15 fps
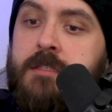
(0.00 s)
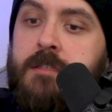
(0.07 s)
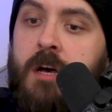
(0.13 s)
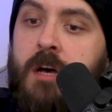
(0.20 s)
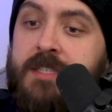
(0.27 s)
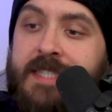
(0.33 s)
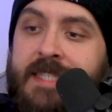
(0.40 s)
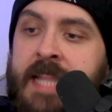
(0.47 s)

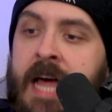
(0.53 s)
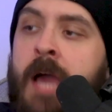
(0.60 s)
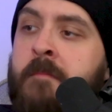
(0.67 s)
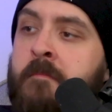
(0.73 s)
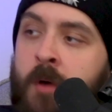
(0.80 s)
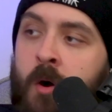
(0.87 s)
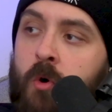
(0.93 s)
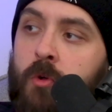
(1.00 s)
uh,
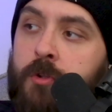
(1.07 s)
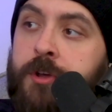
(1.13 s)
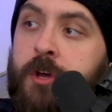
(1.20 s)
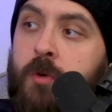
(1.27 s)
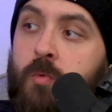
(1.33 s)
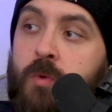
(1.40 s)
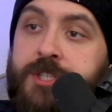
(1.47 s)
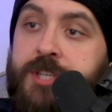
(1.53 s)
slime mold,
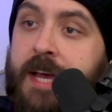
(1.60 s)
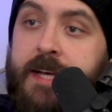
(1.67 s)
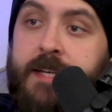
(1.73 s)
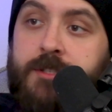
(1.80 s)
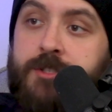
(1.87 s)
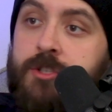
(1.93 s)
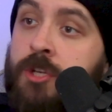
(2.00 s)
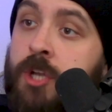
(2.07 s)
which
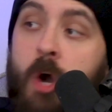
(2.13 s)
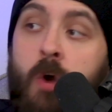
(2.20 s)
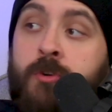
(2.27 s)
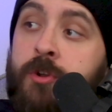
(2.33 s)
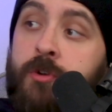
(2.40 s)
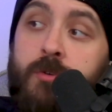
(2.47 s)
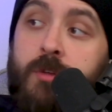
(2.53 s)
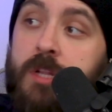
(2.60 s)
has no
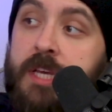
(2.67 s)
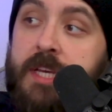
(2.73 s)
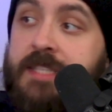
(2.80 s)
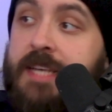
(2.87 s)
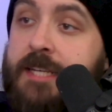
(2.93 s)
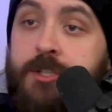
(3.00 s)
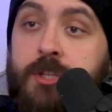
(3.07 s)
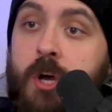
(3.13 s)
nucleus,
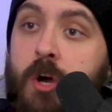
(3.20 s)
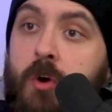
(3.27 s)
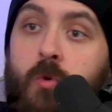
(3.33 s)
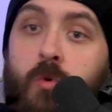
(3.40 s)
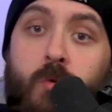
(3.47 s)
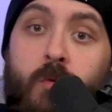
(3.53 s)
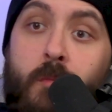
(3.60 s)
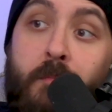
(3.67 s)
has
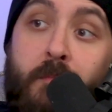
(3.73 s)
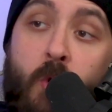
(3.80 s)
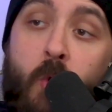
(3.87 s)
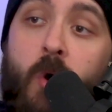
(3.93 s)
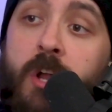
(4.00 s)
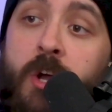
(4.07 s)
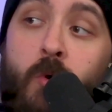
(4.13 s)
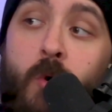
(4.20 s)
no
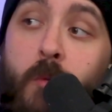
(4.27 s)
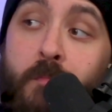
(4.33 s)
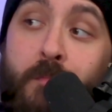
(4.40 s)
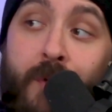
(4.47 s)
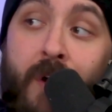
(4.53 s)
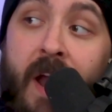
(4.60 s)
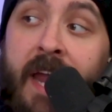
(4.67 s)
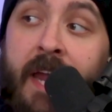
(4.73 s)
quote unquote
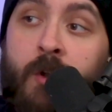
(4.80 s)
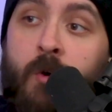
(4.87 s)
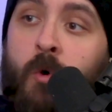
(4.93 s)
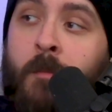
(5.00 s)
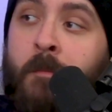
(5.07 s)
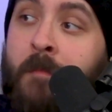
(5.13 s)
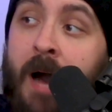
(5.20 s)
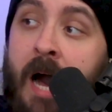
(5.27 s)
brain
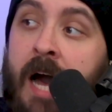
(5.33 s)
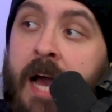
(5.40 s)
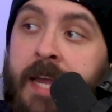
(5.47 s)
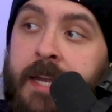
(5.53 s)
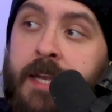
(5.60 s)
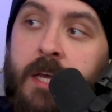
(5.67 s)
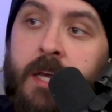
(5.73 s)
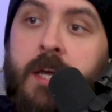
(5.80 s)
or
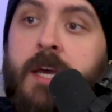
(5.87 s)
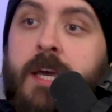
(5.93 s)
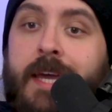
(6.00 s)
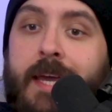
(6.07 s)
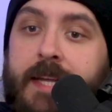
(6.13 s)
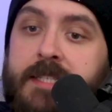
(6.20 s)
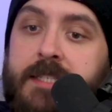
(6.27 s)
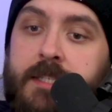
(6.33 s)
mind,
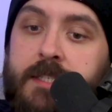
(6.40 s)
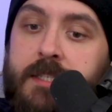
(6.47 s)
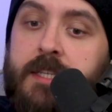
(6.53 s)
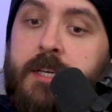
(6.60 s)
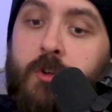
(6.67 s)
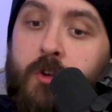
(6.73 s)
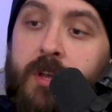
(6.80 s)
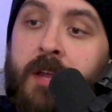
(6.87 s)
it
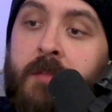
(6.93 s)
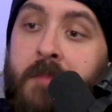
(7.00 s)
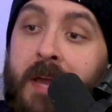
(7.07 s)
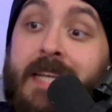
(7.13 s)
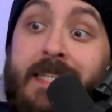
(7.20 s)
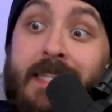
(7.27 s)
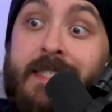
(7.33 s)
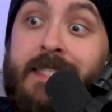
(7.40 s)
still can
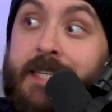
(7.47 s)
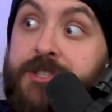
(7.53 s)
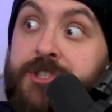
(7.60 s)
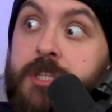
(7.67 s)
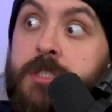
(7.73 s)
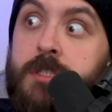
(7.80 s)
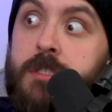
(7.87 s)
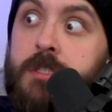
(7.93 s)
make
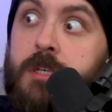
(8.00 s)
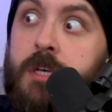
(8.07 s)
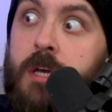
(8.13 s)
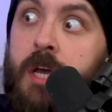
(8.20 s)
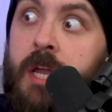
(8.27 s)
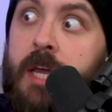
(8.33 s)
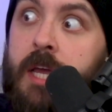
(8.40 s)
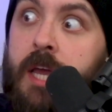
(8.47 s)
decisions.
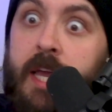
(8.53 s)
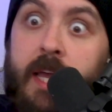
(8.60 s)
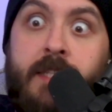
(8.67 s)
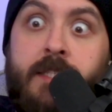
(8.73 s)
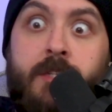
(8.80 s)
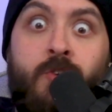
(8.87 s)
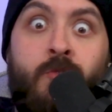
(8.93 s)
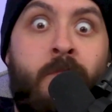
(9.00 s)
Right. It, it,
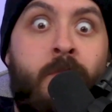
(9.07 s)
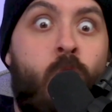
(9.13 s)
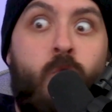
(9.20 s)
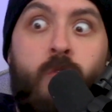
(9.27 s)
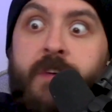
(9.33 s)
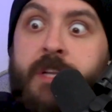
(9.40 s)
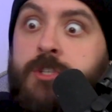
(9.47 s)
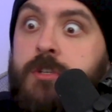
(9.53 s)
can still
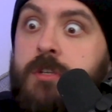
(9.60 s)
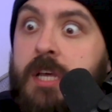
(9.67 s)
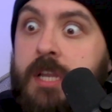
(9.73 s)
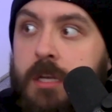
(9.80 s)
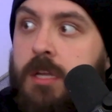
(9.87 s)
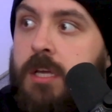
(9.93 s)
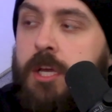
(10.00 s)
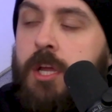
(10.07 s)
move and, right.
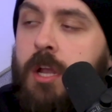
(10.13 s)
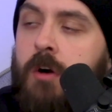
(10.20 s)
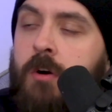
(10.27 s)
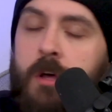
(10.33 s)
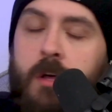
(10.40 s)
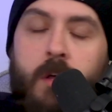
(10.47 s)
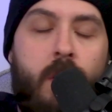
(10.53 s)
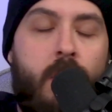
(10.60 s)
and you
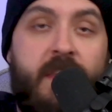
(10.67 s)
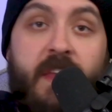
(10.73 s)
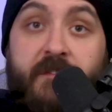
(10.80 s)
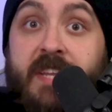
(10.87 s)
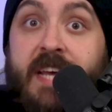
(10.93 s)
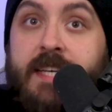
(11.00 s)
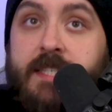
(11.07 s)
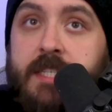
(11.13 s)
know they've
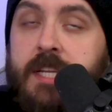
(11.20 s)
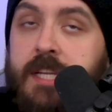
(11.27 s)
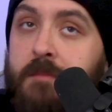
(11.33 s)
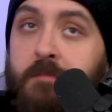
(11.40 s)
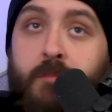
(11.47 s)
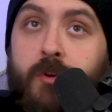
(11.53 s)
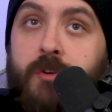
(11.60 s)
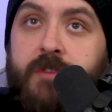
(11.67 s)
tested it
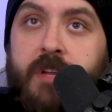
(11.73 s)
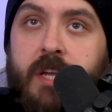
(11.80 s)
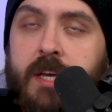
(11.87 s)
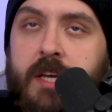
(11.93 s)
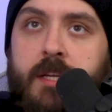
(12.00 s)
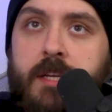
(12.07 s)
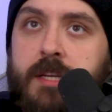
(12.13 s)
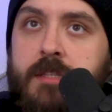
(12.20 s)
and proven
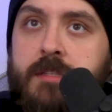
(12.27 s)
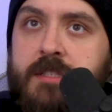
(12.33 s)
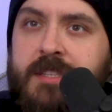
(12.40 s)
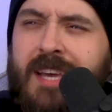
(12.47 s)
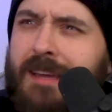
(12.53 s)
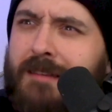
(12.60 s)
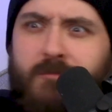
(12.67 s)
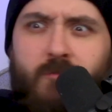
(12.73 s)
it. it it's
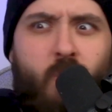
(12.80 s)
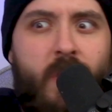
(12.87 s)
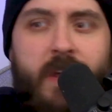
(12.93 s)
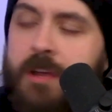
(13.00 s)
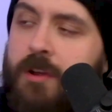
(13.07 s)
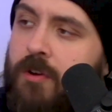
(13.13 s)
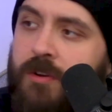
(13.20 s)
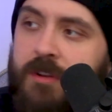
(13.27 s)
like
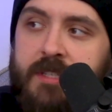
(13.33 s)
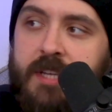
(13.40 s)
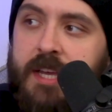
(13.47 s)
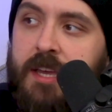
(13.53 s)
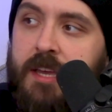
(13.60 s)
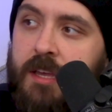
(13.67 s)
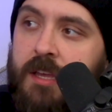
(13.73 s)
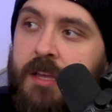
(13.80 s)
weird. It's
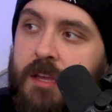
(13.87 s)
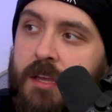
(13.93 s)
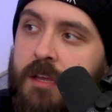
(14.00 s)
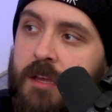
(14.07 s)
Bro, like, they've